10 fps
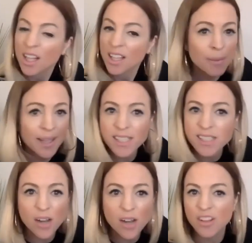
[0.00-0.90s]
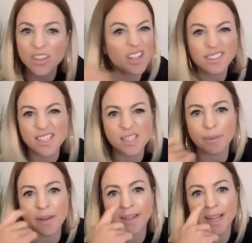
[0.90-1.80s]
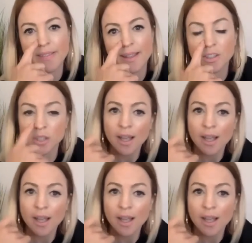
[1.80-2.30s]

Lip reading: Come and get a donut. You can disappear again then.